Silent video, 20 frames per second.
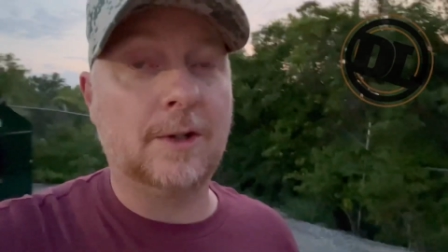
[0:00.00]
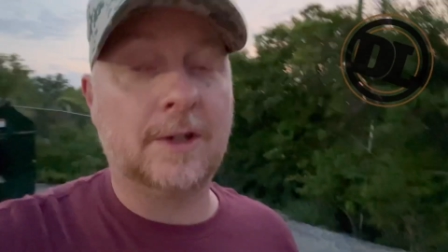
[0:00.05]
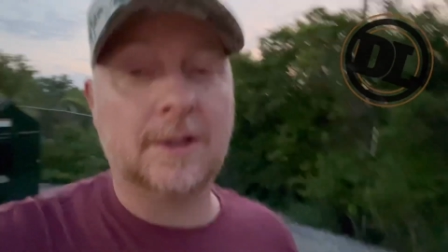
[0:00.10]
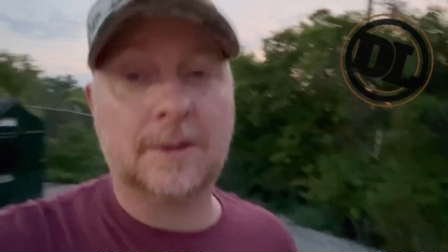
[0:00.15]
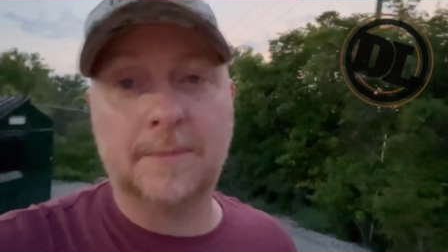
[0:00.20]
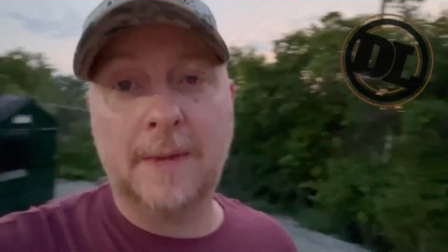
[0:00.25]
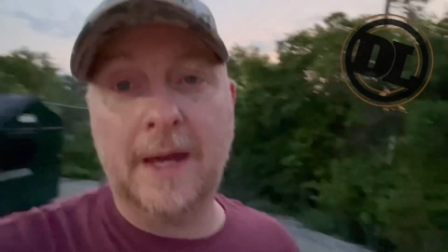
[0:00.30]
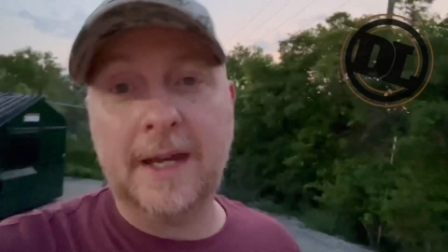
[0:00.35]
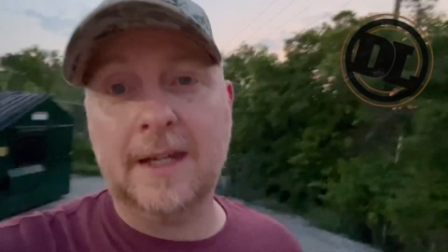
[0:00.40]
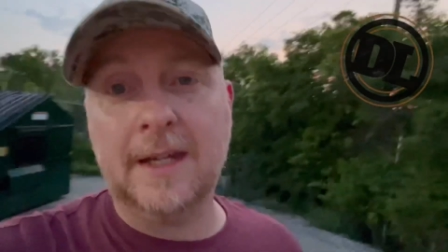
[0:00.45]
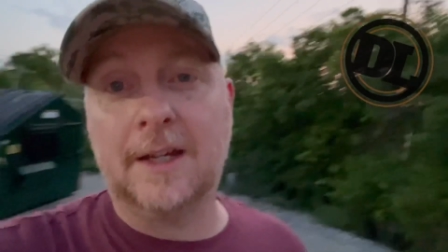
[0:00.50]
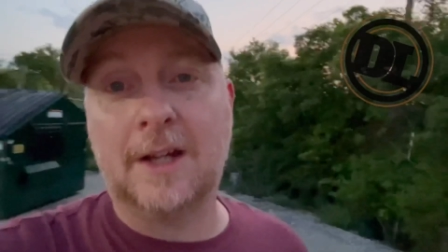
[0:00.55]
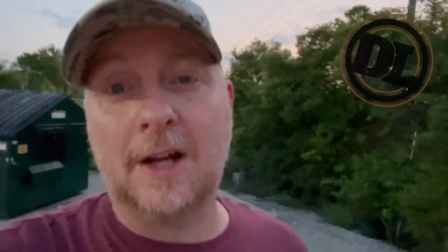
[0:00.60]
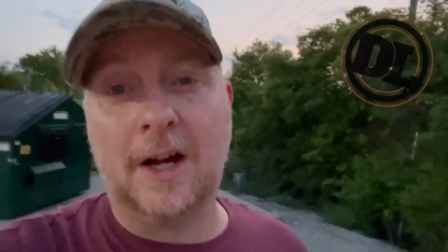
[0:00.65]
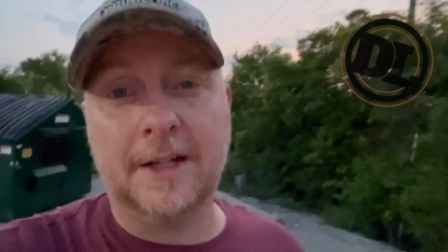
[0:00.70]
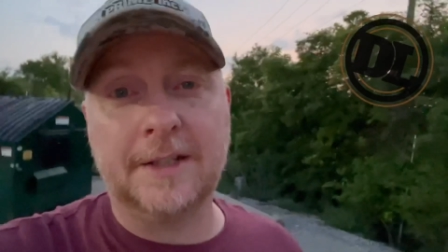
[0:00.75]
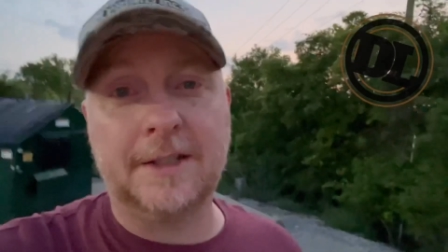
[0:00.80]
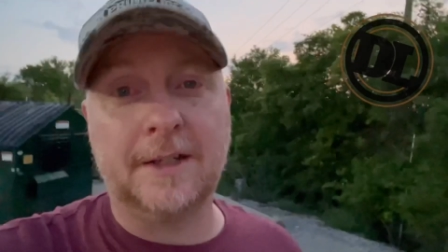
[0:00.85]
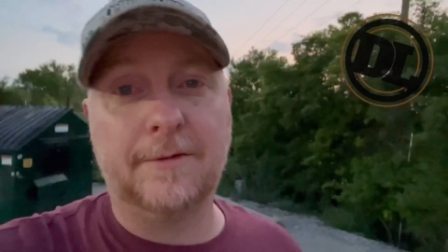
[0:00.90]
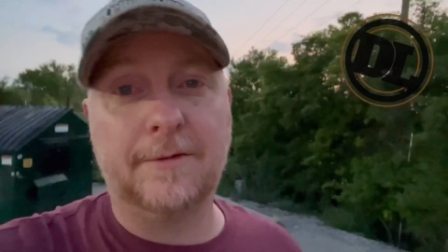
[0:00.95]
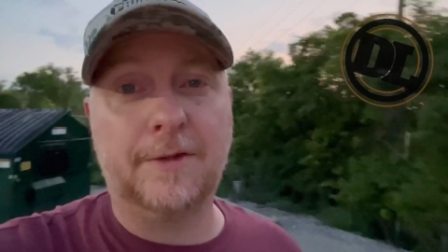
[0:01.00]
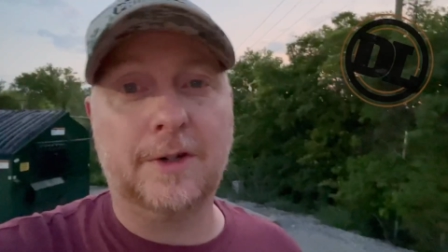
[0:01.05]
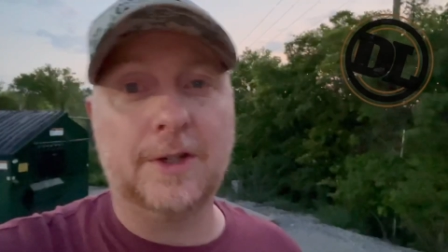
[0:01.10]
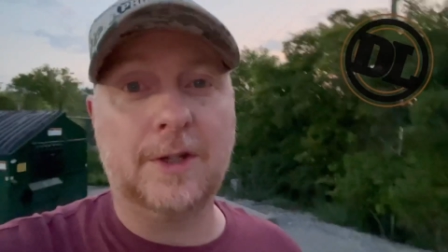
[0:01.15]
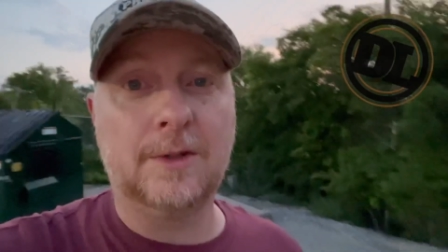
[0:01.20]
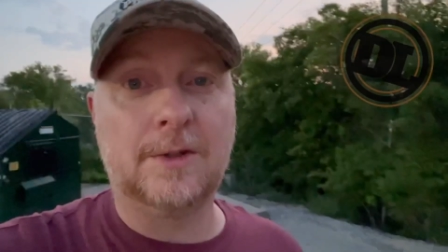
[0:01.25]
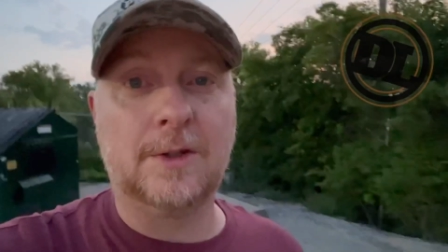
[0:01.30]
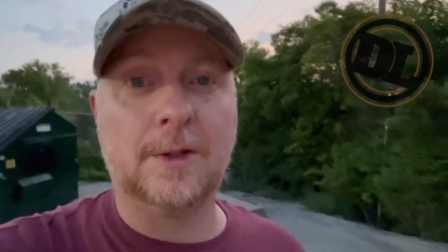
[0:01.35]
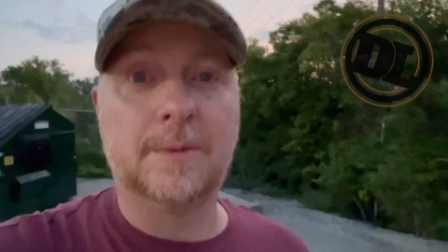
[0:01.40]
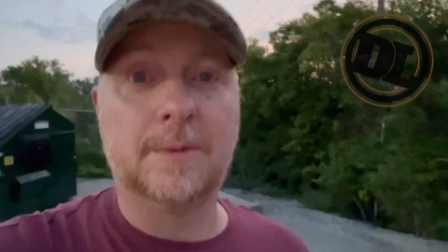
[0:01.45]
because making content for
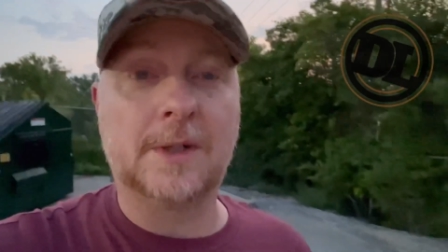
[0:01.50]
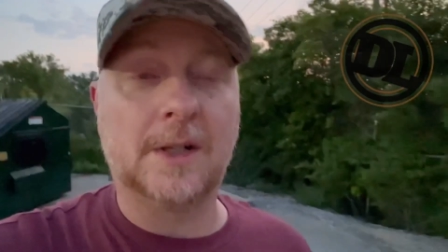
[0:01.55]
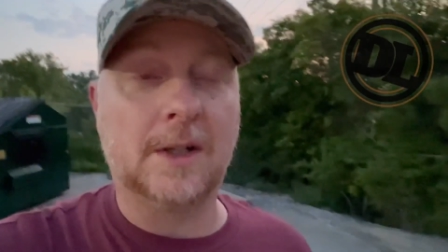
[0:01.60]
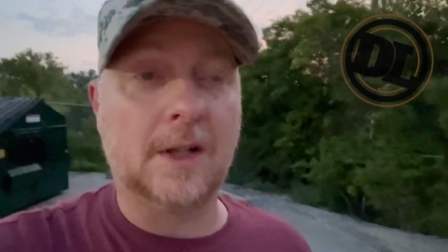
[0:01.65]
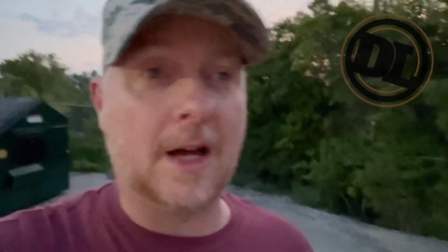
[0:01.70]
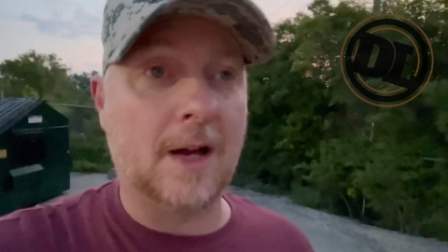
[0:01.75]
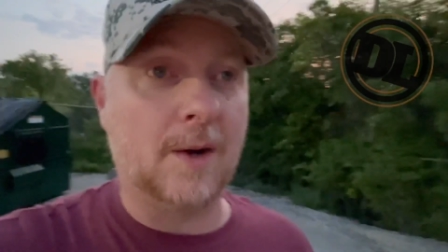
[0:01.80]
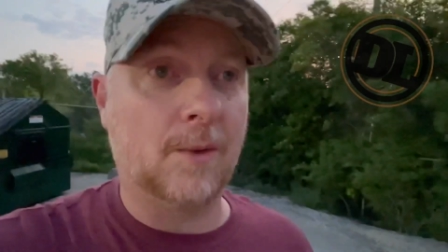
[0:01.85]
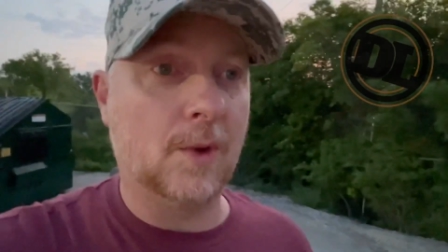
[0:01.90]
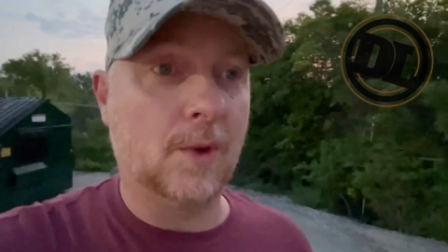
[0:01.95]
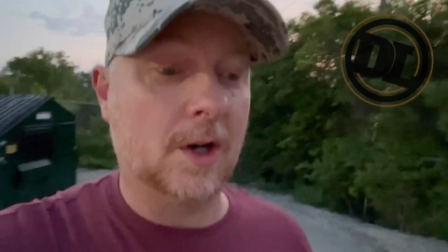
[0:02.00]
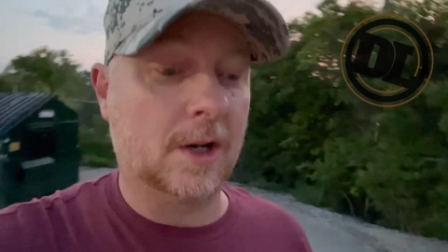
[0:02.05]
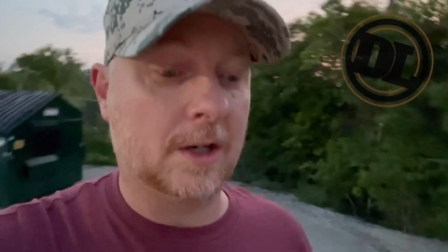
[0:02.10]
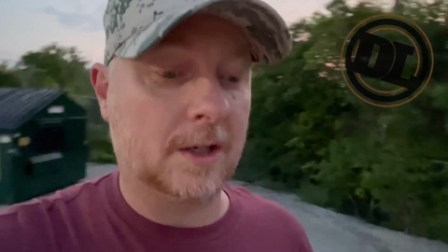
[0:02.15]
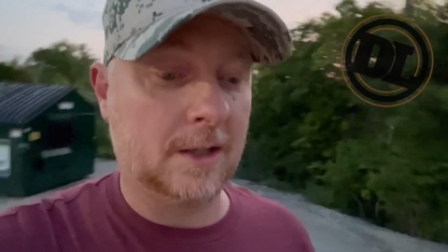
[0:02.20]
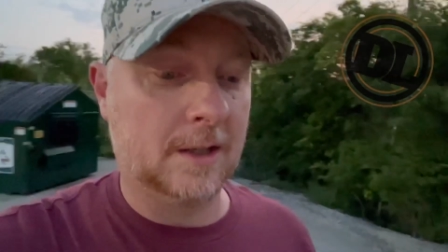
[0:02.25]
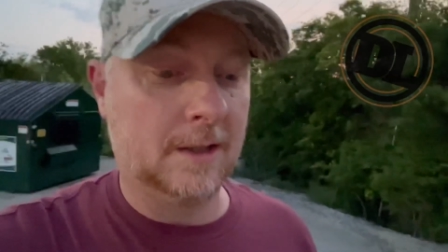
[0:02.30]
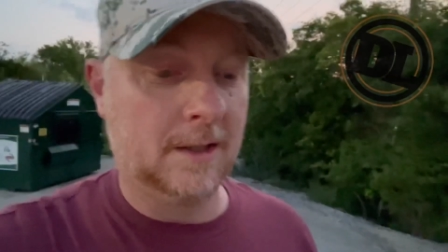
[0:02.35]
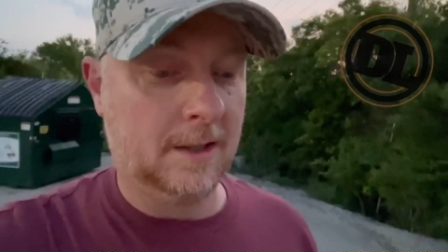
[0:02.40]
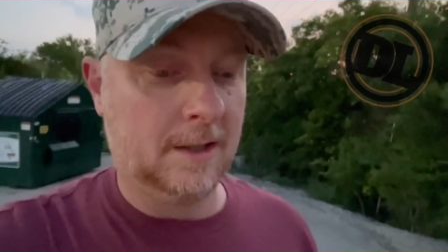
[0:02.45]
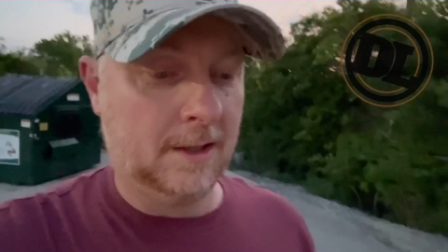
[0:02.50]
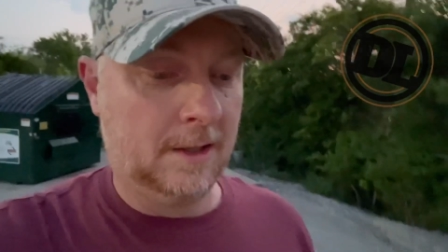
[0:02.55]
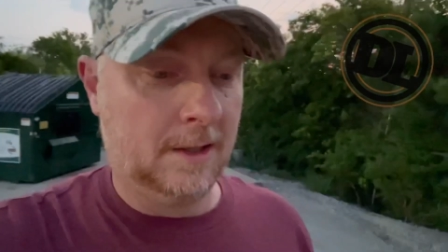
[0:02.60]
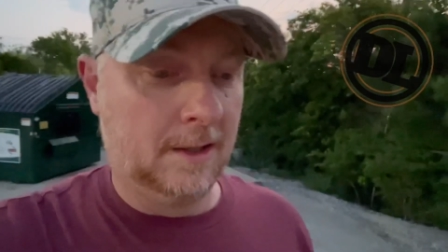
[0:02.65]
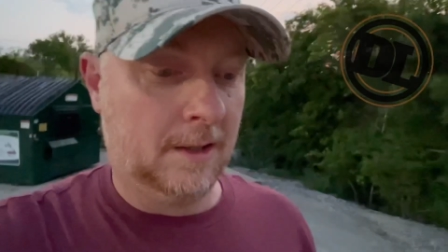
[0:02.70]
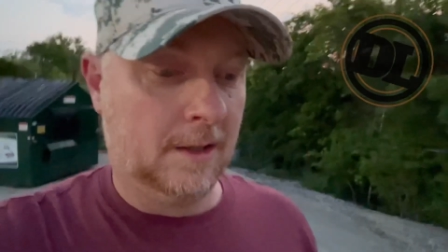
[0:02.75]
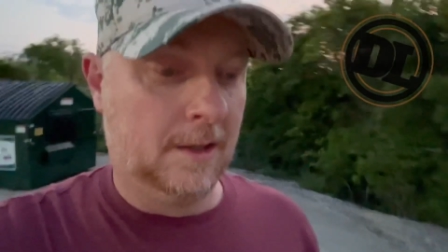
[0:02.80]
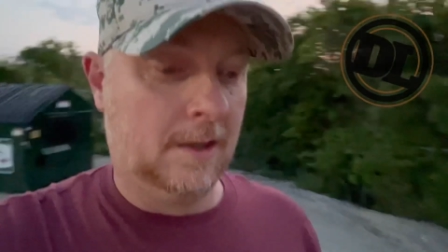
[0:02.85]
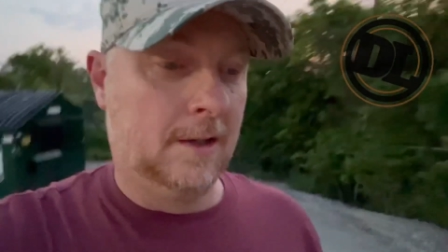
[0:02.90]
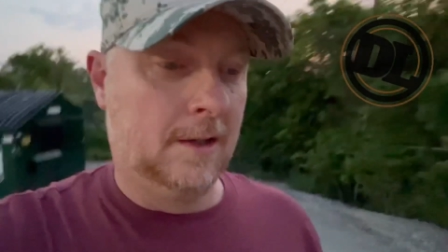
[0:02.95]
YouTube is a lot of work.
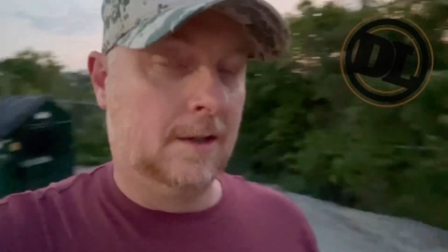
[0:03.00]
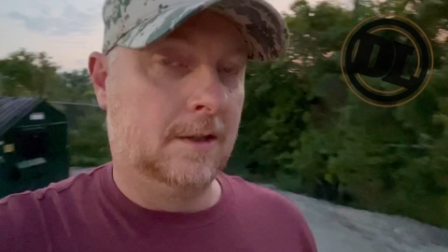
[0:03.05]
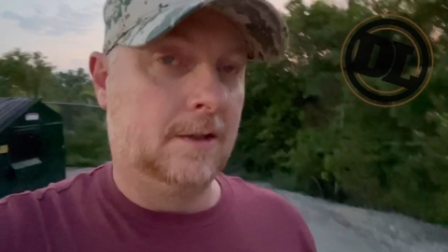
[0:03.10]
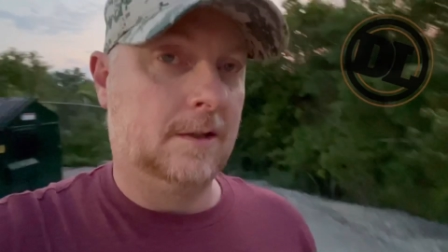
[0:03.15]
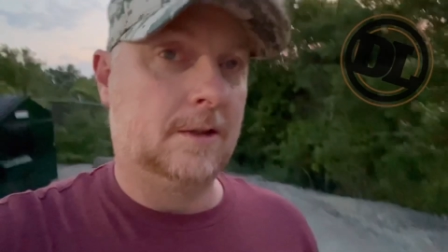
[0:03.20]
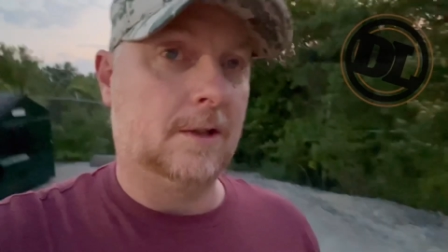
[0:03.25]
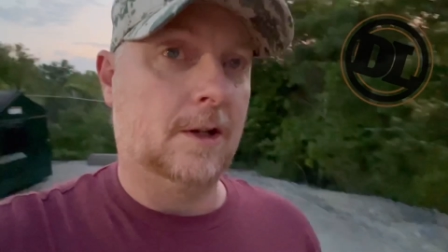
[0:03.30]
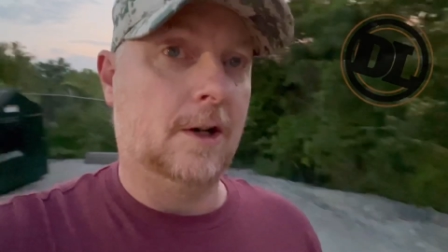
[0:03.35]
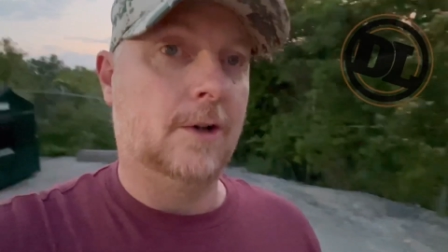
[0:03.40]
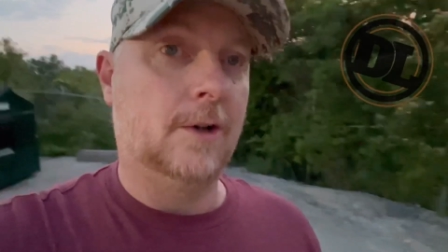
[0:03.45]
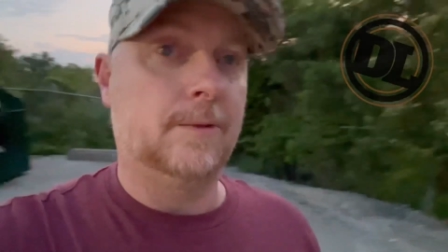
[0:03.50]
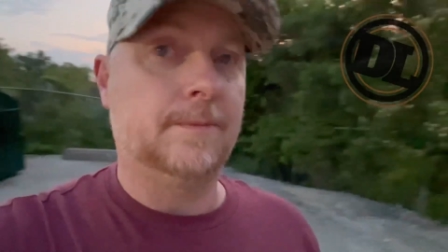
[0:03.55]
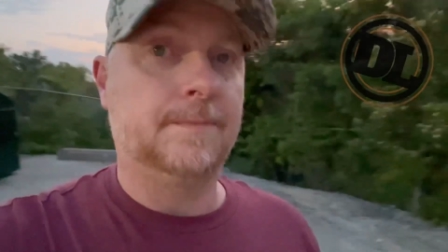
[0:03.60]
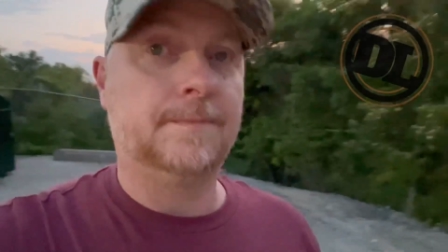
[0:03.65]
So